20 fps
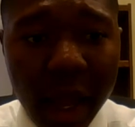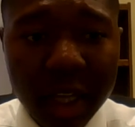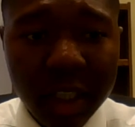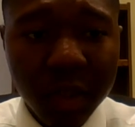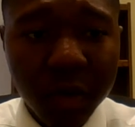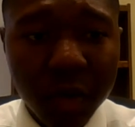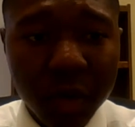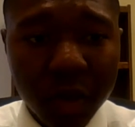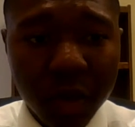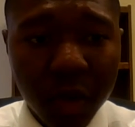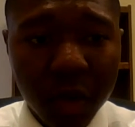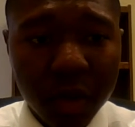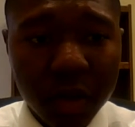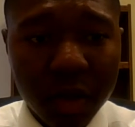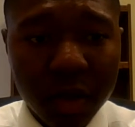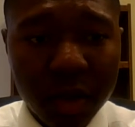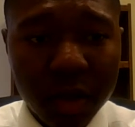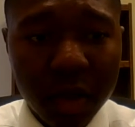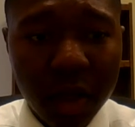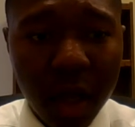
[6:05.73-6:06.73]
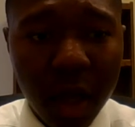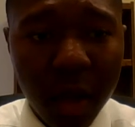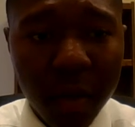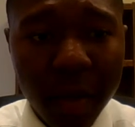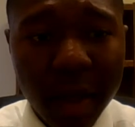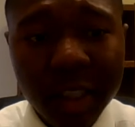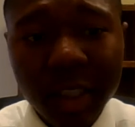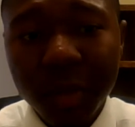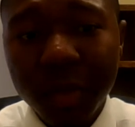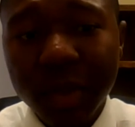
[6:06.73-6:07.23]
as a result,
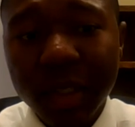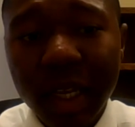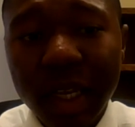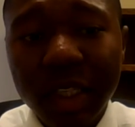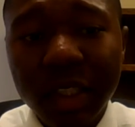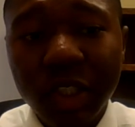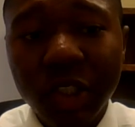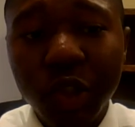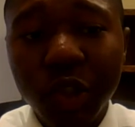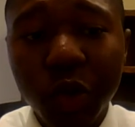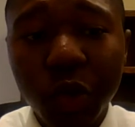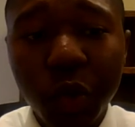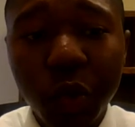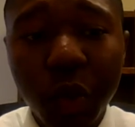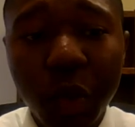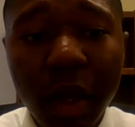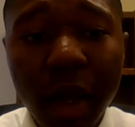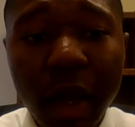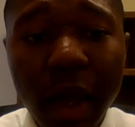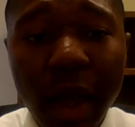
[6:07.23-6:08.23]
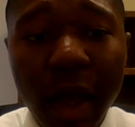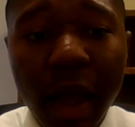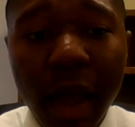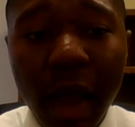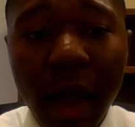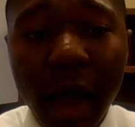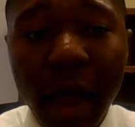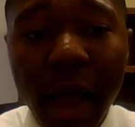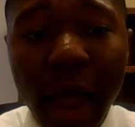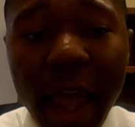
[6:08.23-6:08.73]
as it pertains to
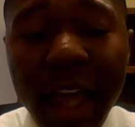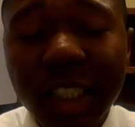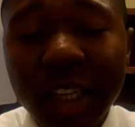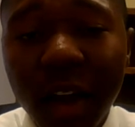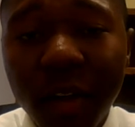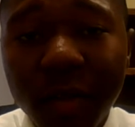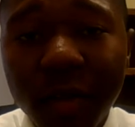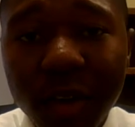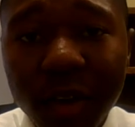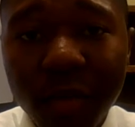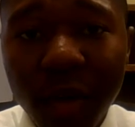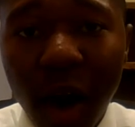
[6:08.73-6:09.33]
HIV